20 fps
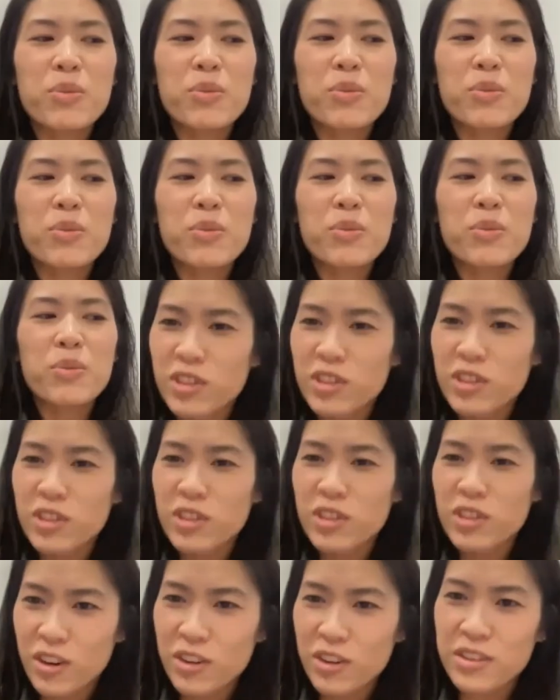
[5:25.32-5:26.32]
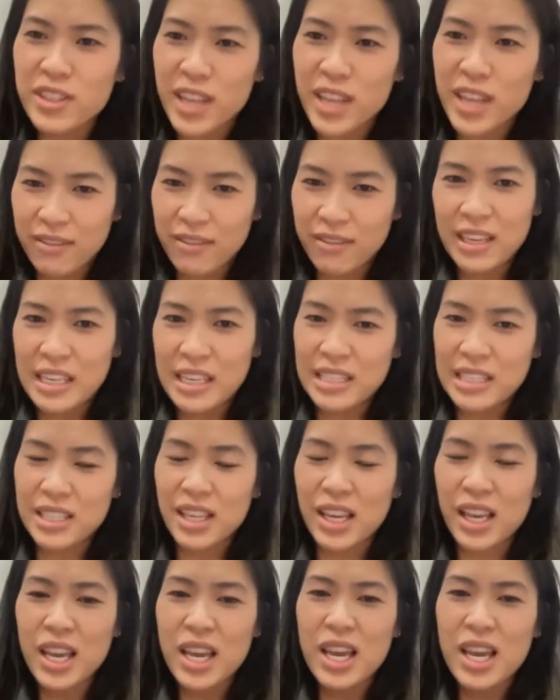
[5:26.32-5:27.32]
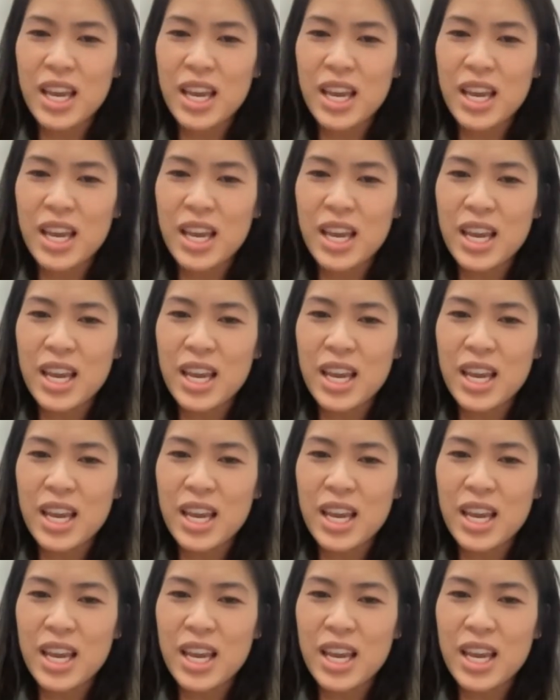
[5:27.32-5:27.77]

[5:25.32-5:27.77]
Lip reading: me about their concerns, obviously,